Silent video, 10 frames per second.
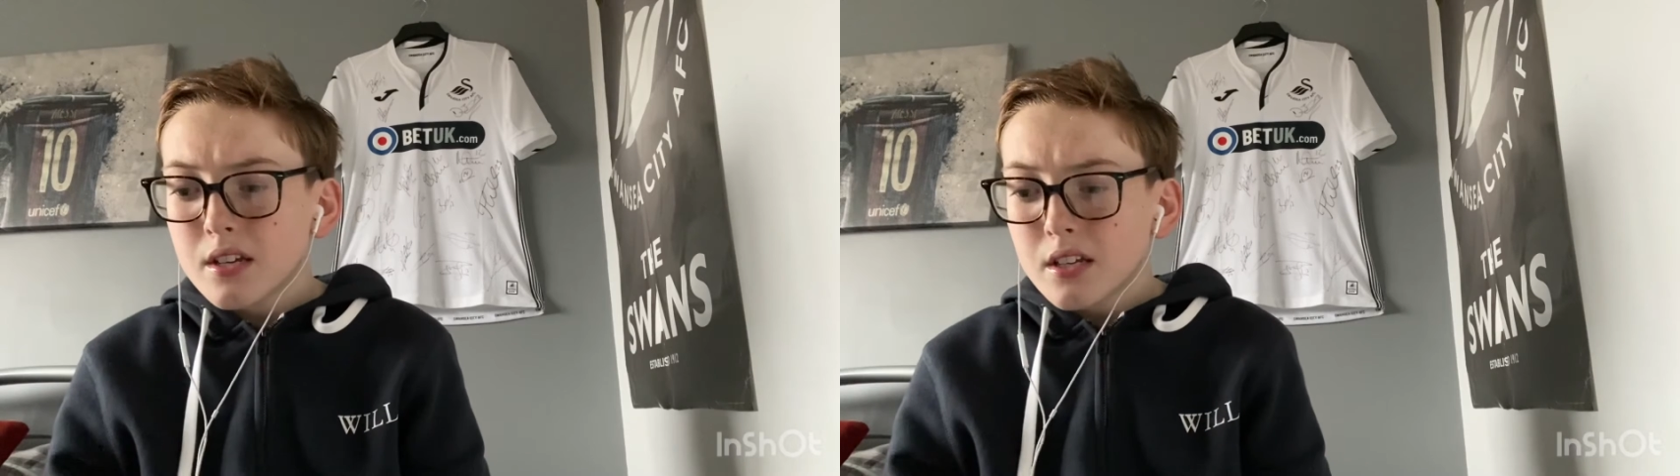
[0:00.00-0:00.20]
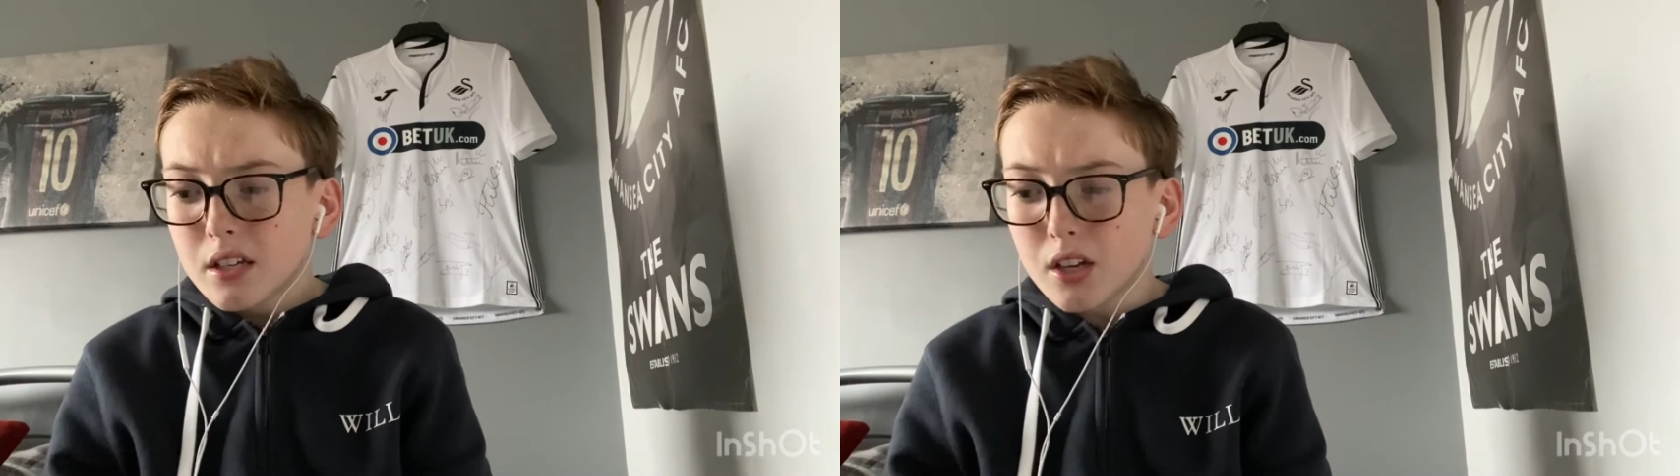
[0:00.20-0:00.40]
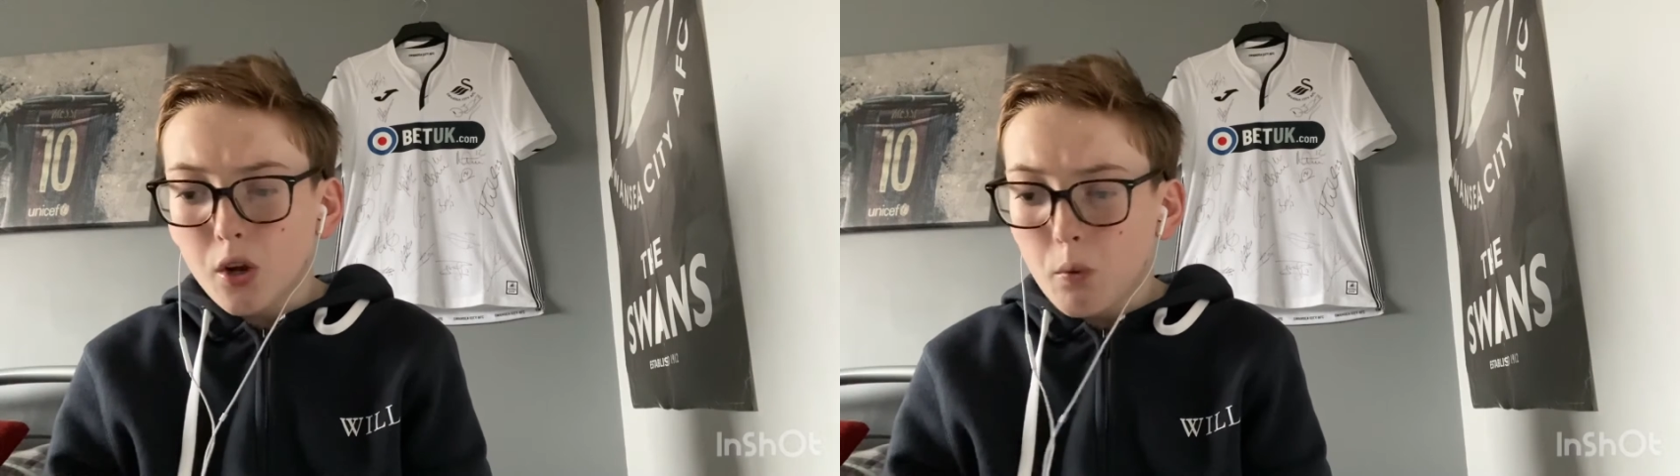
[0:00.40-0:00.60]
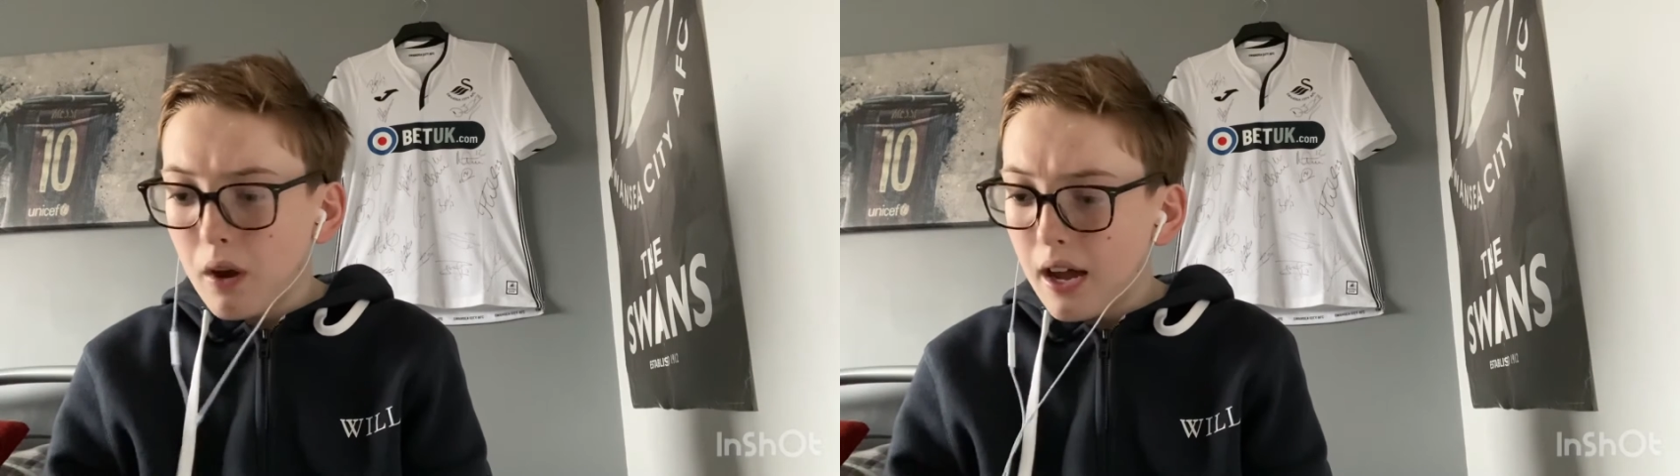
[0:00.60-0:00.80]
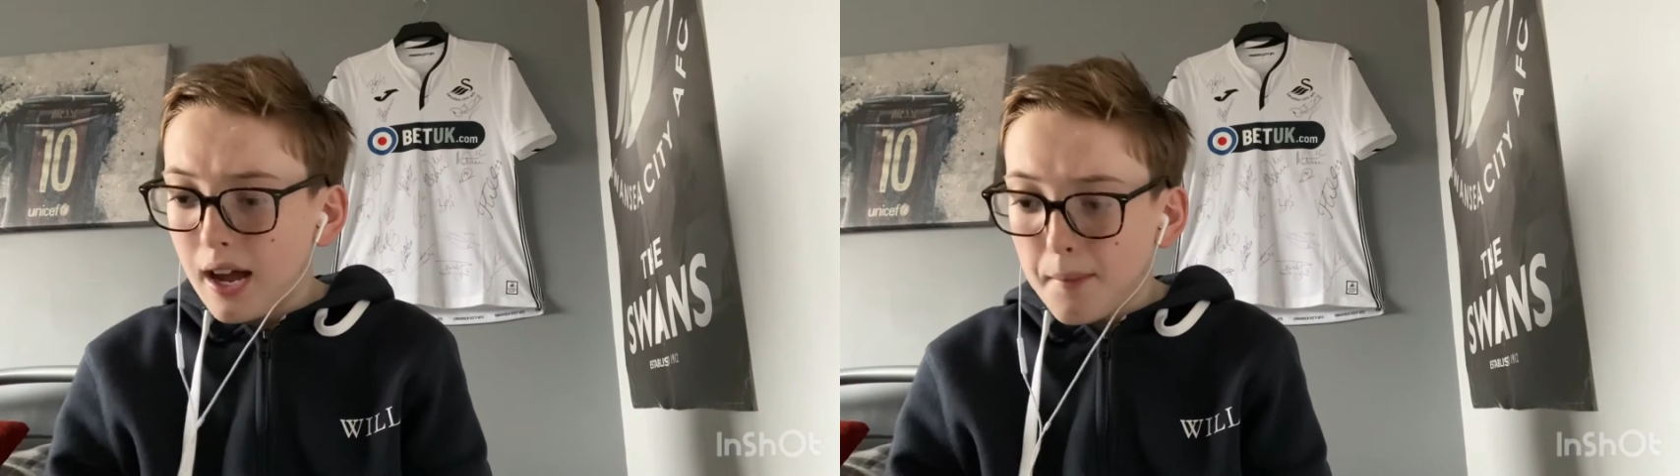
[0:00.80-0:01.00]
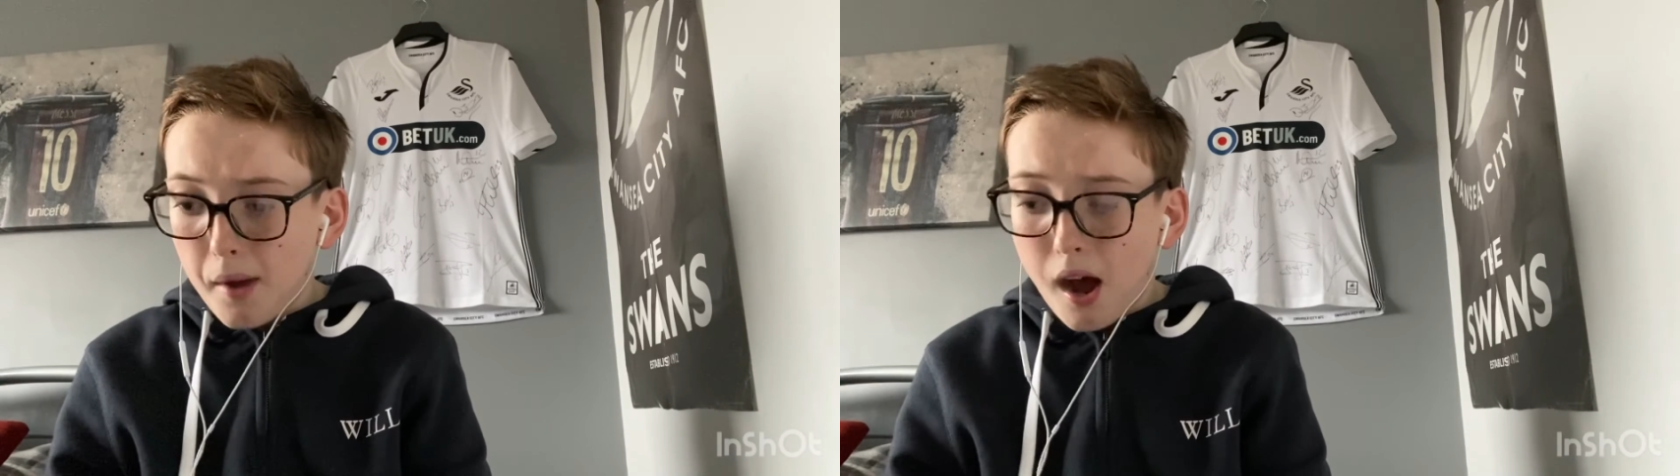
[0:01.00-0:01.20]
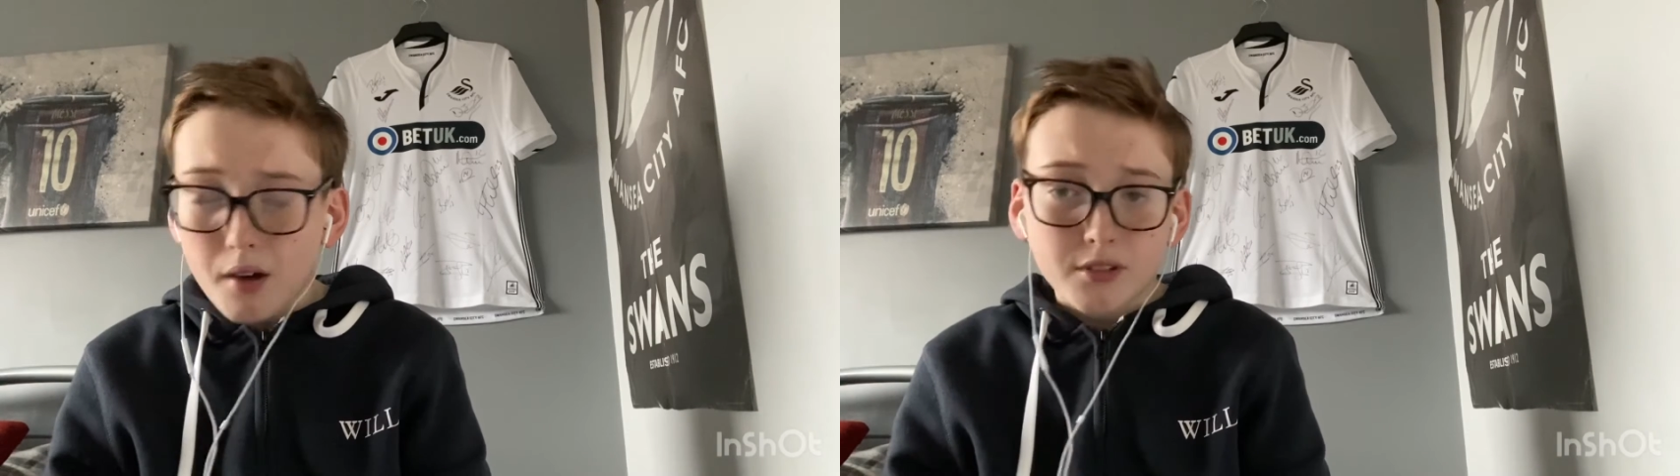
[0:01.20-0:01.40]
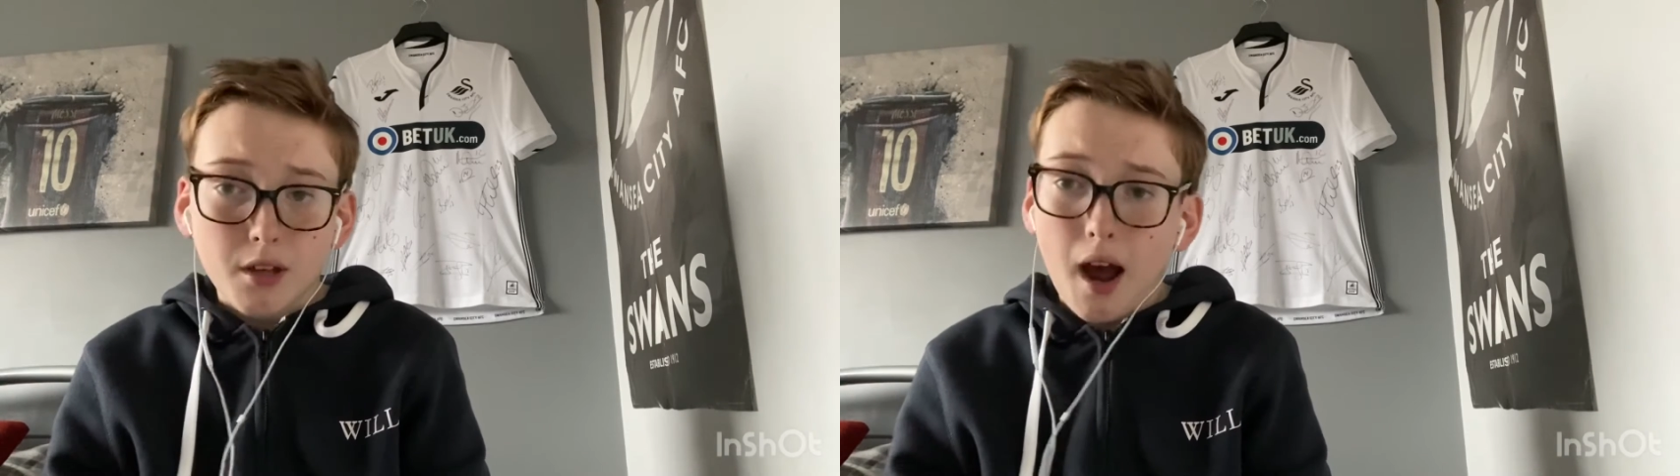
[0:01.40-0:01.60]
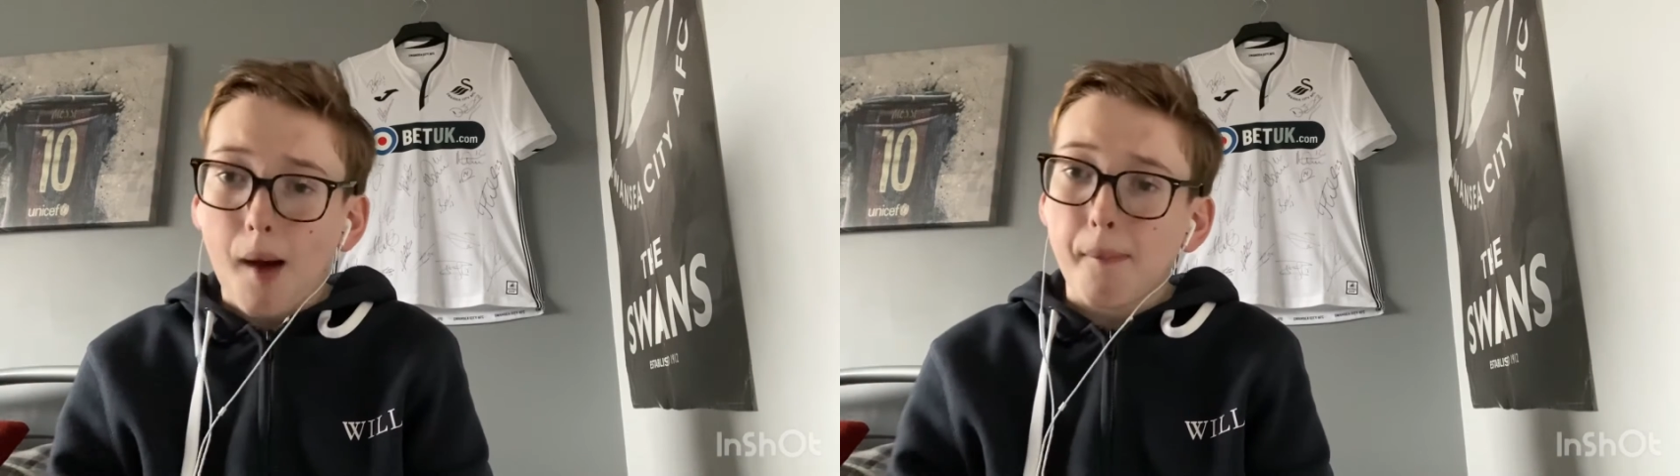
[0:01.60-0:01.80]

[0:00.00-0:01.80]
You know, our